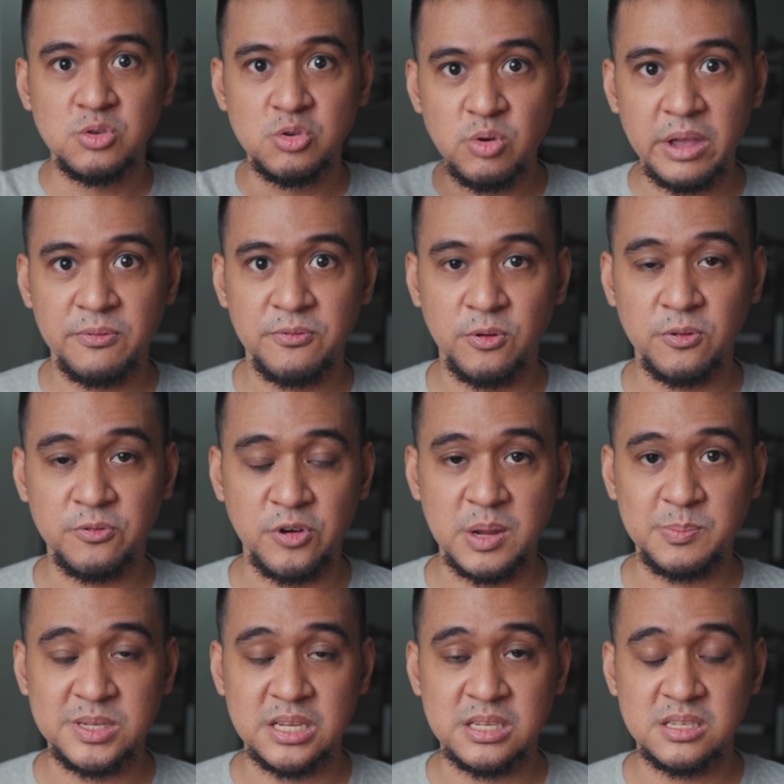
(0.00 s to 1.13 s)
to a full
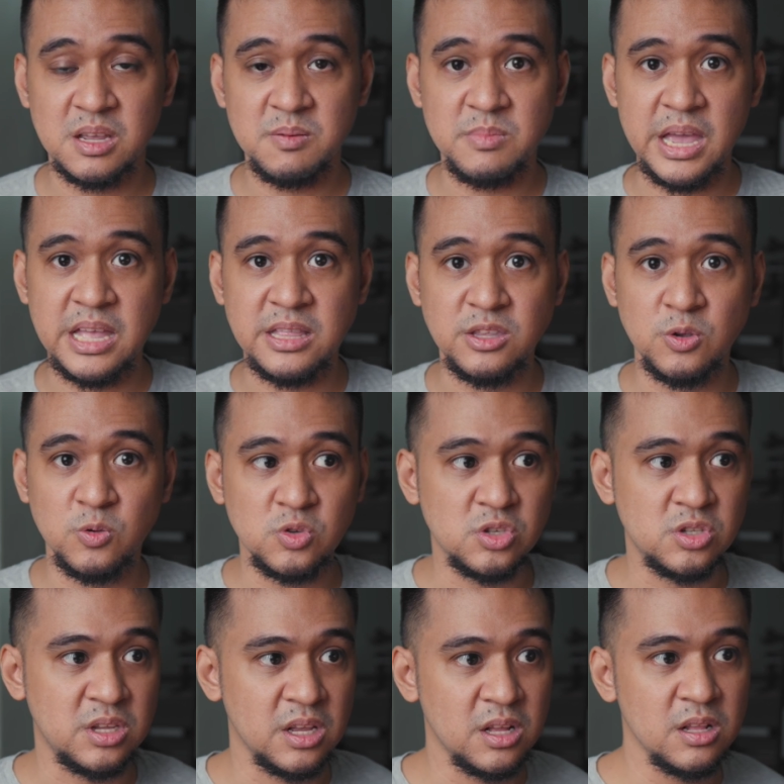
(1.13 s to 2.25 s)
frame system and you
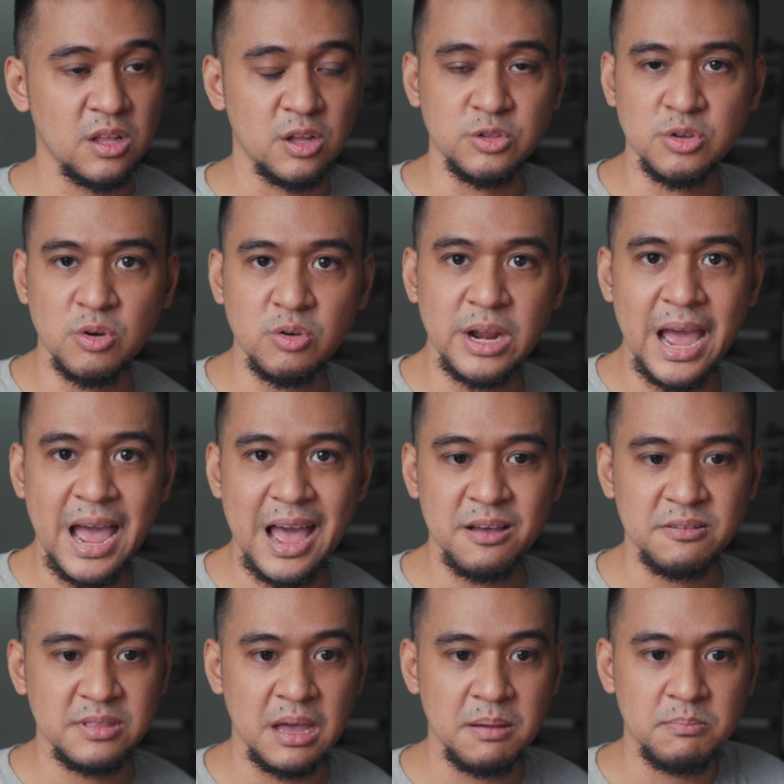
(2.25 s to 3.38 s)
still don't
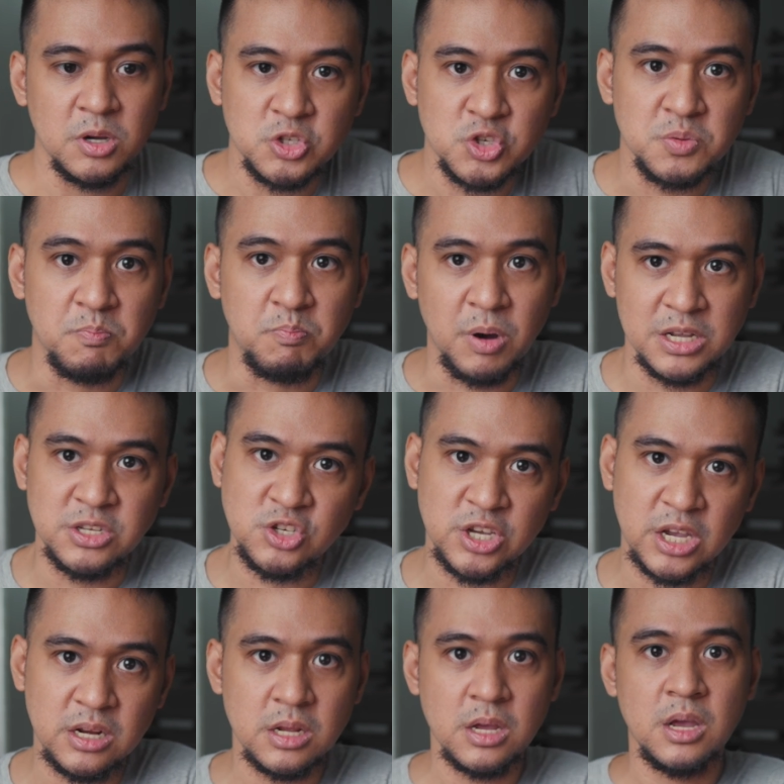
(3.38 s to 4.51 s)
have that much
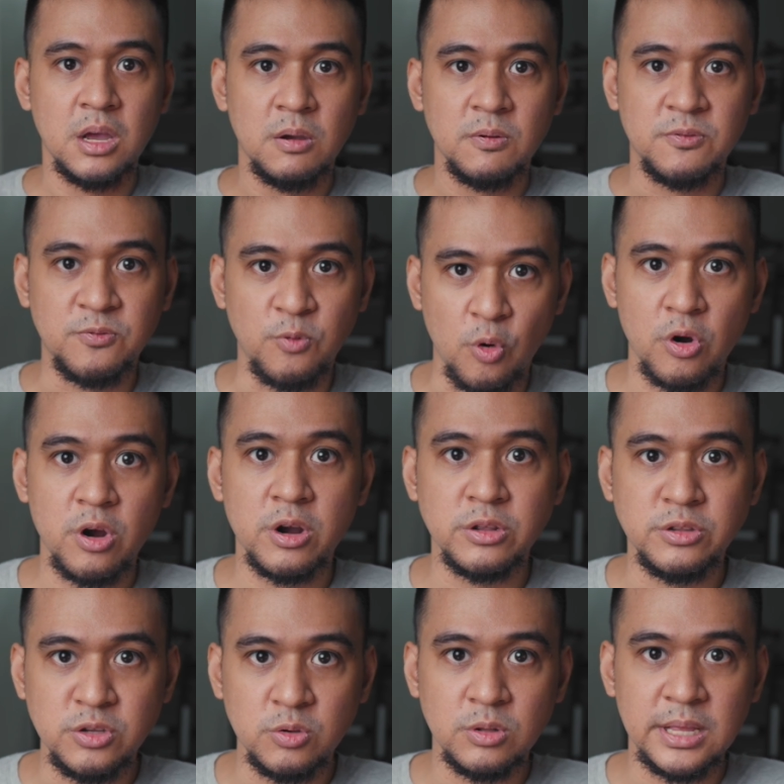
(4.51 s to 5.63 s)
budget
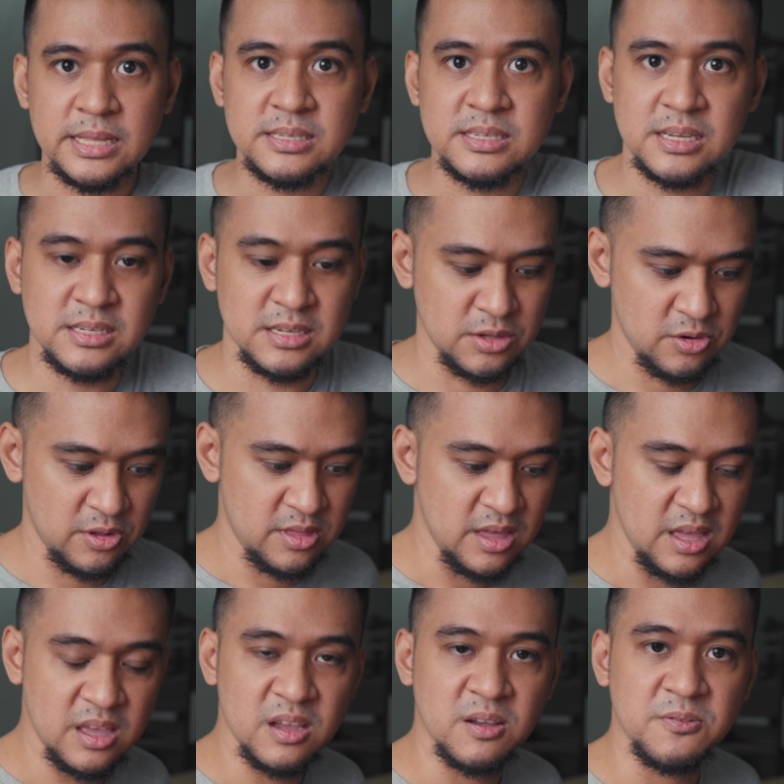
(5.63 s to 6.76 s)
for new lenses and you're
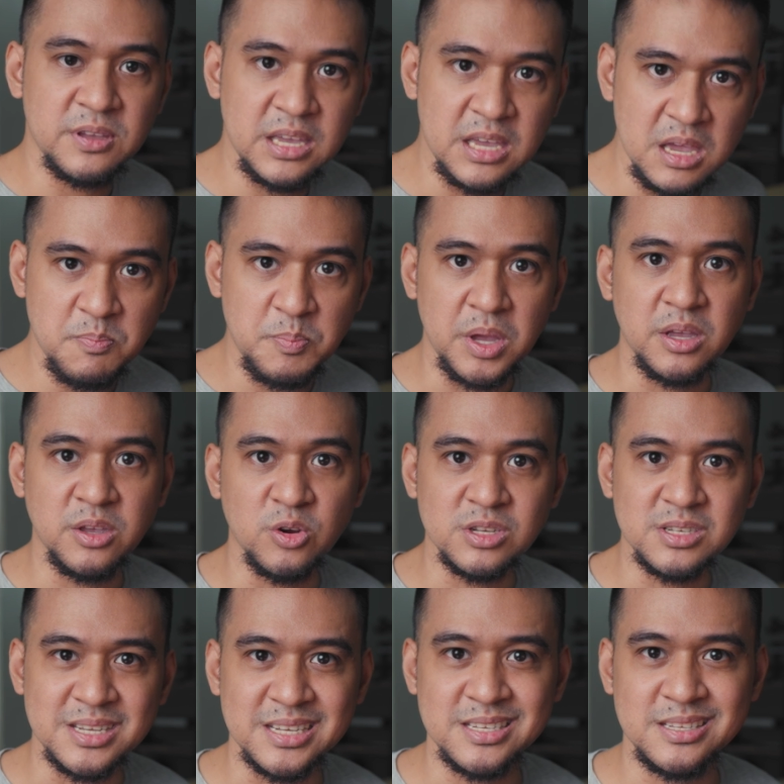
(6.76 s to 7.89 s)
thinking of keeping your
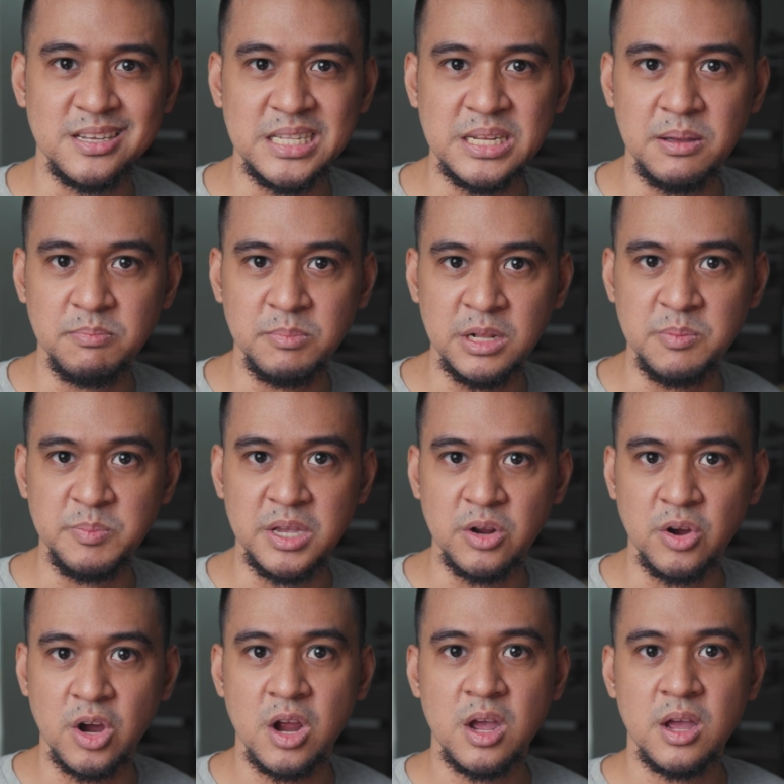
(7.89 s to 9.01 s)

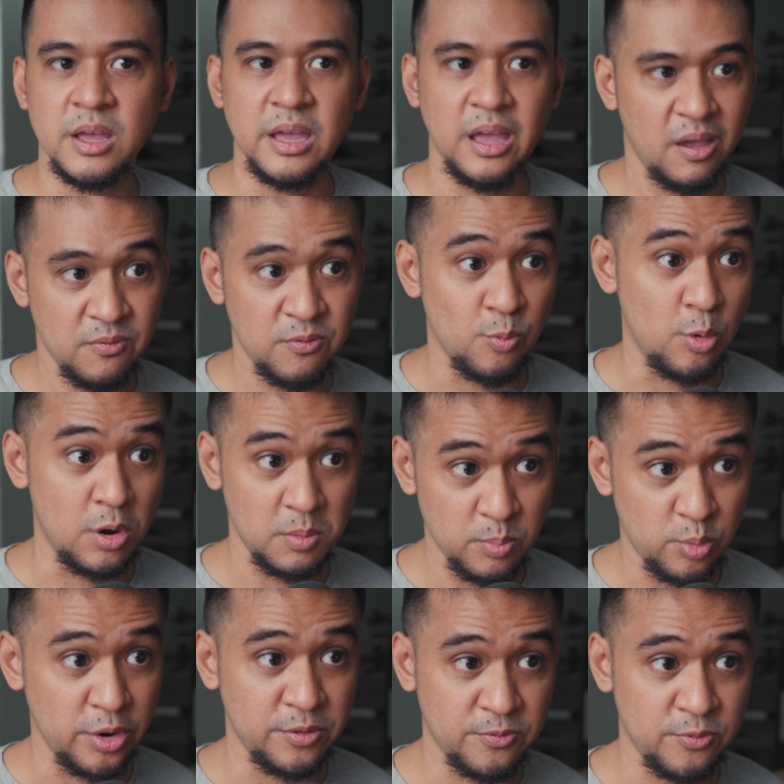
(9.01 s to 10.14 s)
16mm
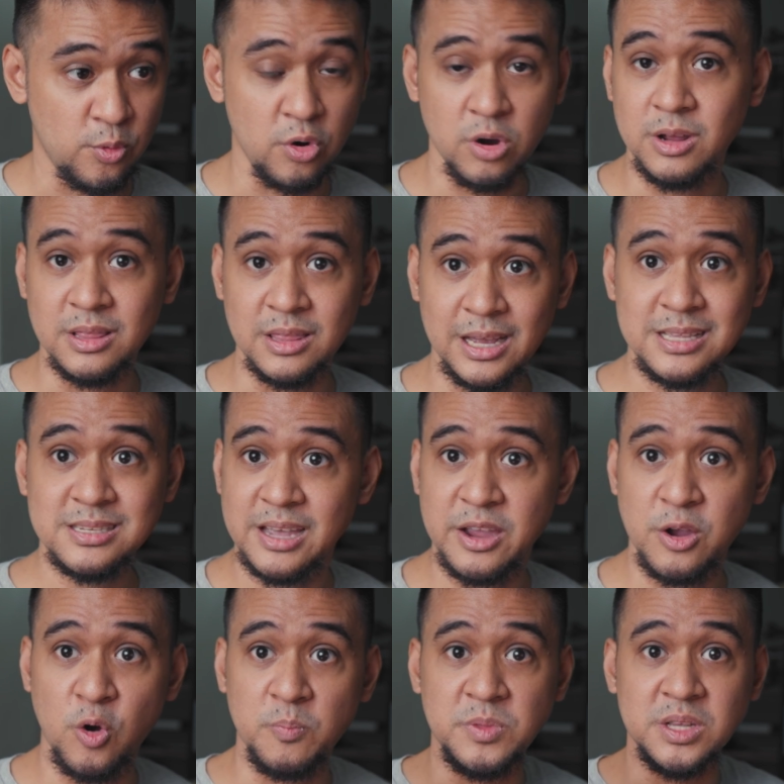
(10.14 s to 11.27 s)
f1.4 lens,
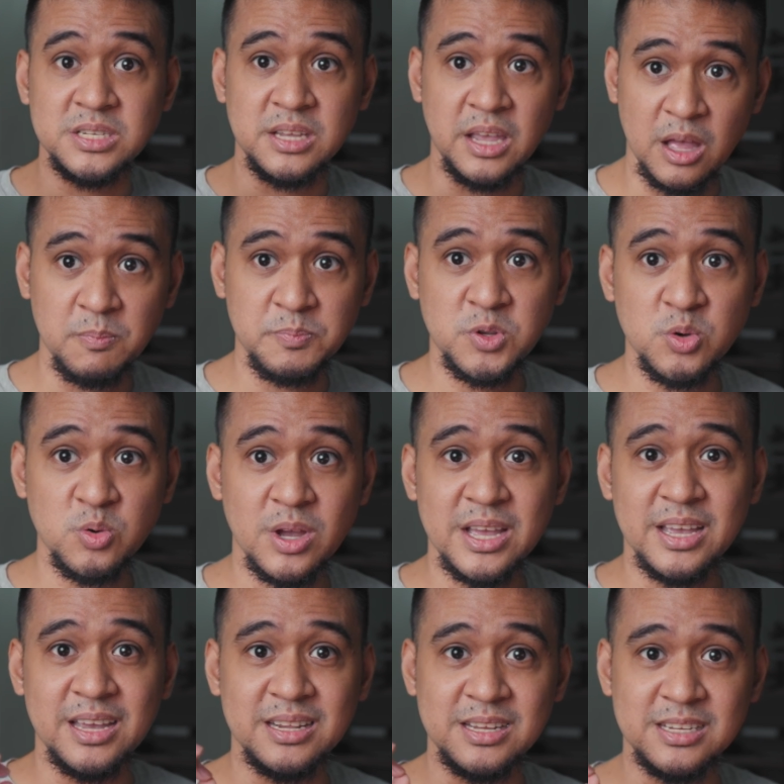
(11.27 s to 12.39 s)
I hope this helped you
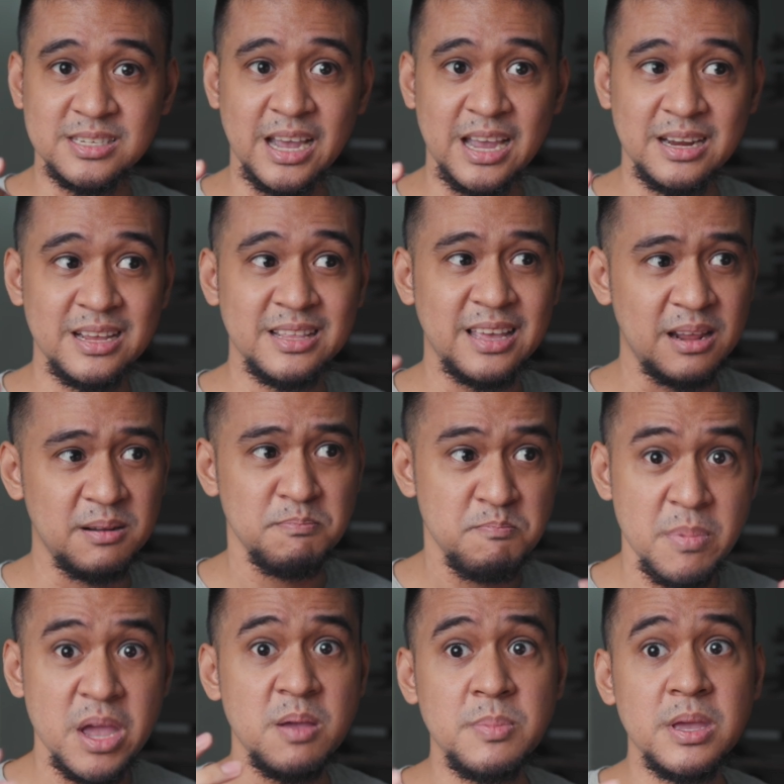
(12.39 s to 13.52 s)
in deciding that
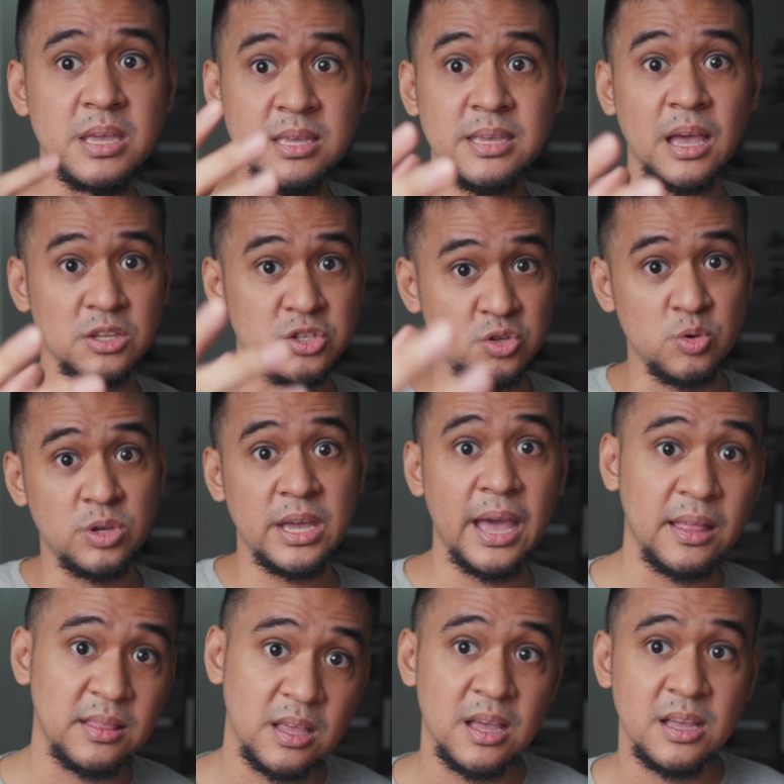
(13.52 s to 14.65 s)
maybe yes, you
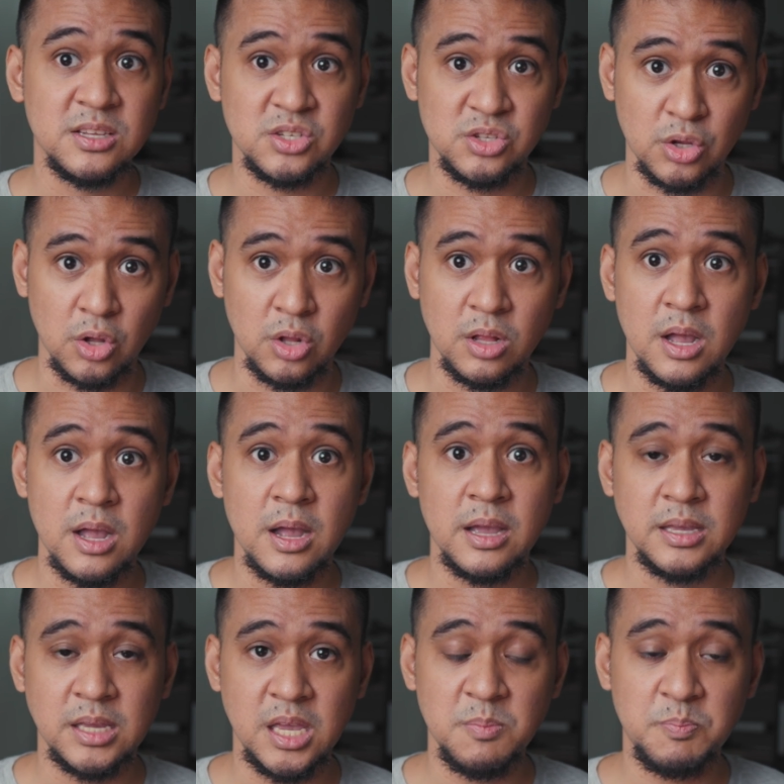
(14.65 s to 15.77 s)
can still
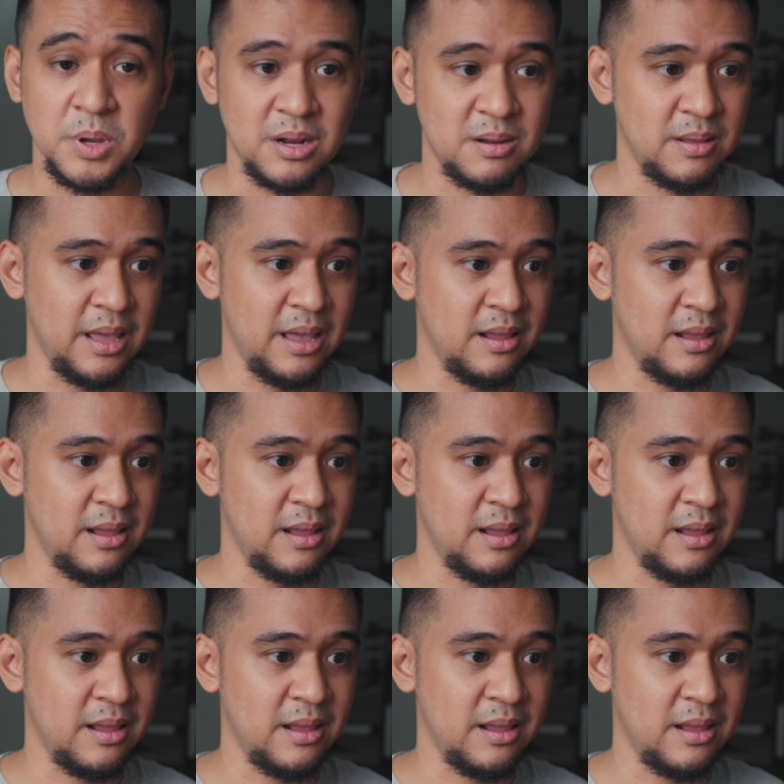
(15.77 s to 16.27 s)
keep it.